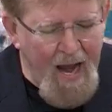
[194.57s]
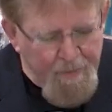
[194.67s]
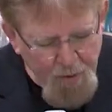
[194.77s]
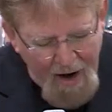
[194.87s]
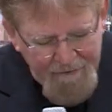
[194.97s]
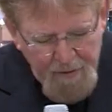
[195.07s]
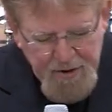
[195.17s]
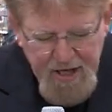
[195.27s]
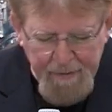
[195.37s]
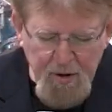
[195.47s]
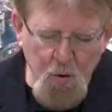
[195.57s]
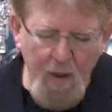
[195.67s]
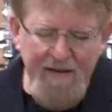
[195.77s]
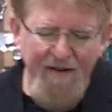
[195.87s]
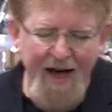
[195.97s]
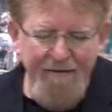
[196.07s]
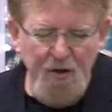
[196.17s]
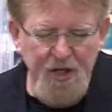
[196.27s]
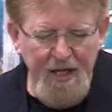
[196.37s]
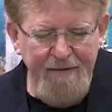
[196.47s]
Proverbs chapter 25, verse
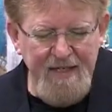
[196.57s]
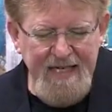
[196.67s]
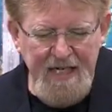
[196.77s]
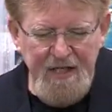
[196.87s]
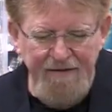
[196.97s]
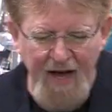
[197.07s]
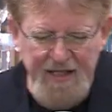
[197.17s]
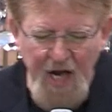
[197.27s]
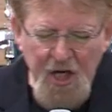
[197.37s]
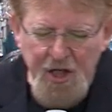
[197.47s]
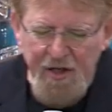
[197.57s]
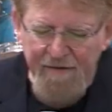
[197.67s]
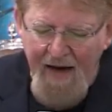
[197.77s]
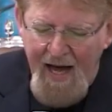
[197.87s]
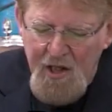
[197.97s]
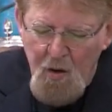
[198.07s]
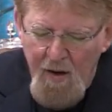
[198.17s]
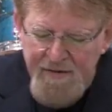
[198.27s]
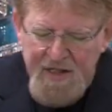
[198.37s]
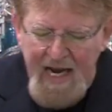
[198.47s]
11 testifies to the value of
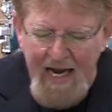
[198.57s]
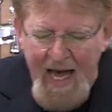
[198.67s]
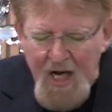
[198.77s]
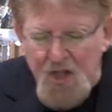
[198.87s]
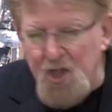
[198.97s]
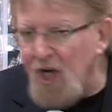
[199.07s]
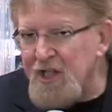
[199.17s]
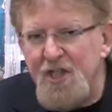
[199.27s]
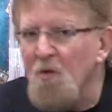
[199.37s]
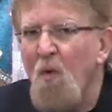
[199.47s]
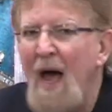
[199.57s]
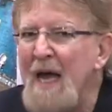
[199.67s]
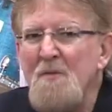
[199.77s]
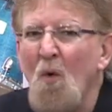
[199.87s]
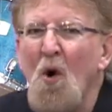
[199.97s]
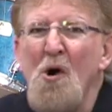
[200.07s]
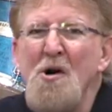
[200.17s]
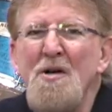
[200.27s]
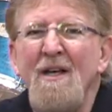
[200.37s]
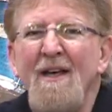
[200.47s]
saying just the right
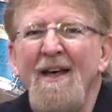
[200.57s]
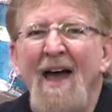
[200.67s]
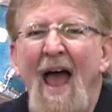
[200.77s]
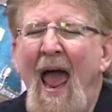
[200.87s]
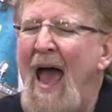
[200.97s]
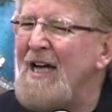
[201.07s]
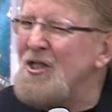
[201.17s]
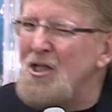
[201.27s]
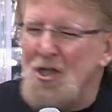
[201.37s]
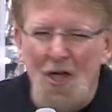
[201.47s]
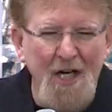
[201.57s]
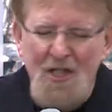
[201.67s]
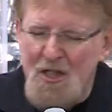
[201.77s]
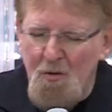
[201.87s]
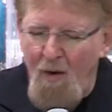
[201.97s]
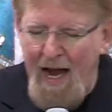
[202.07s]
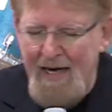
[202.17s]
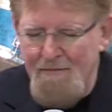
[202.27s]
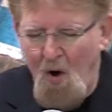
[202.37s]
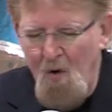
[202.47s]
word at just the right
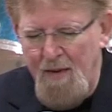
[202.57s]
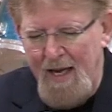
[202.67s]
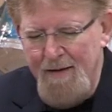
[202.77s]
moment.